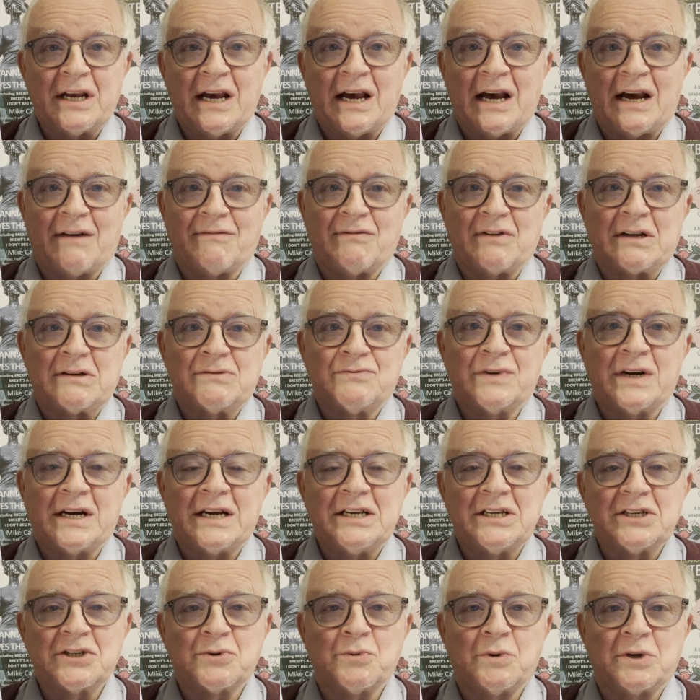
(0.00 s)
having
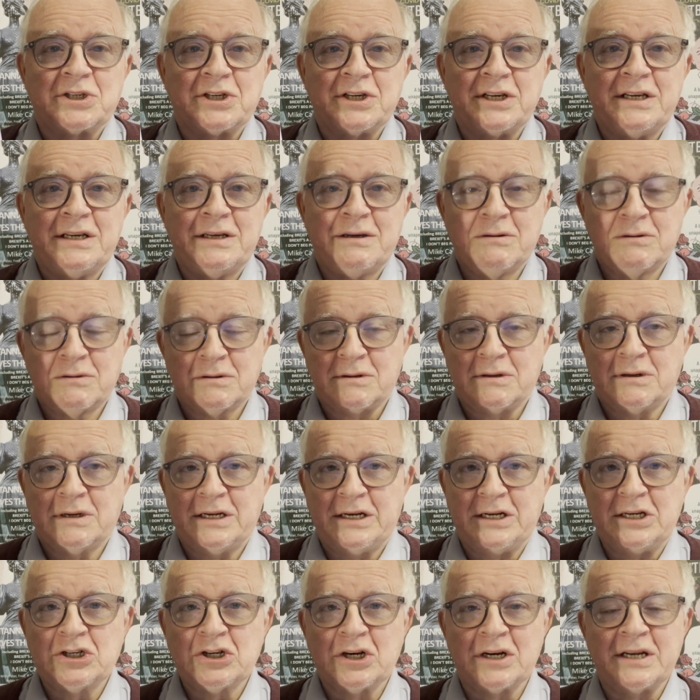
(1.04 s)
raised what he
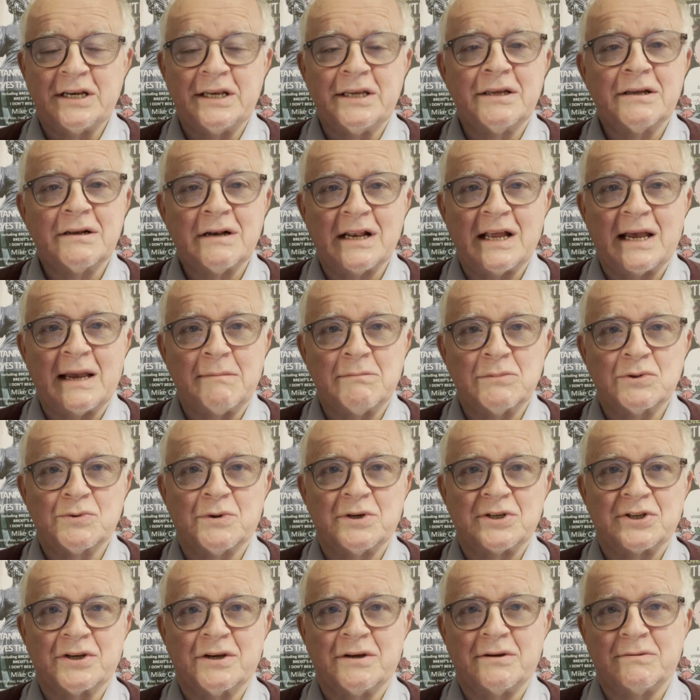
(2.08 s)
initially claimed
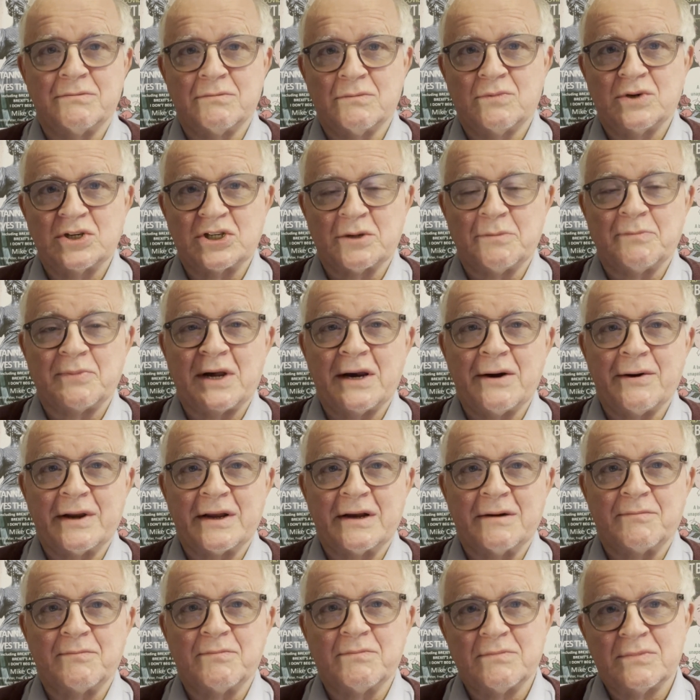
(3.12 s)
was a whistleblowing,
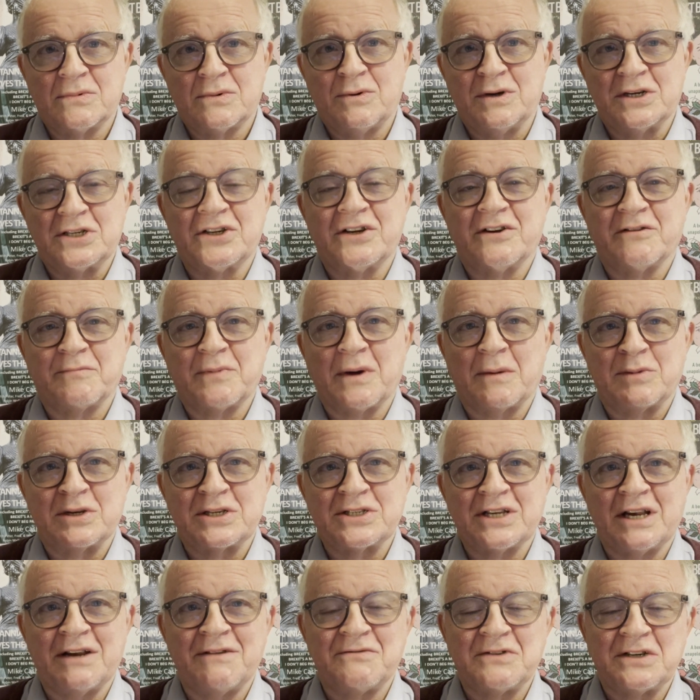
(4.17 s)
a question of public
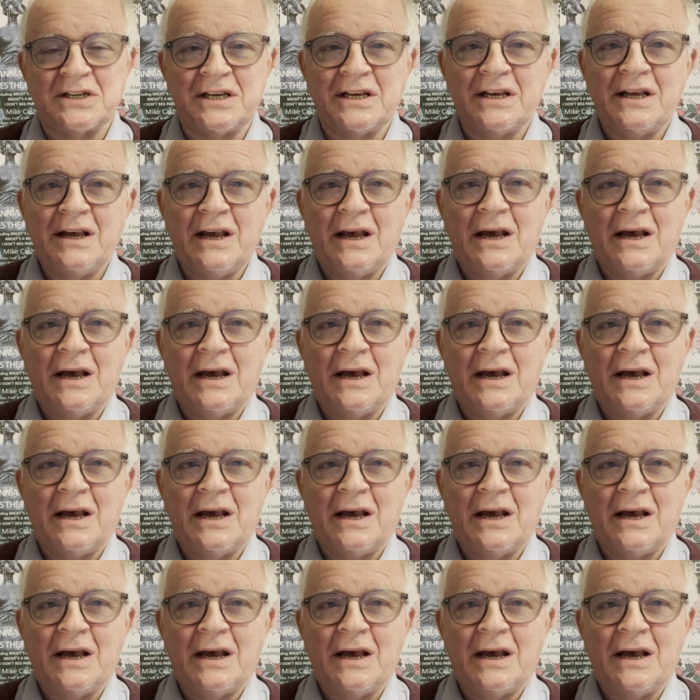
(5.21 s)
safety,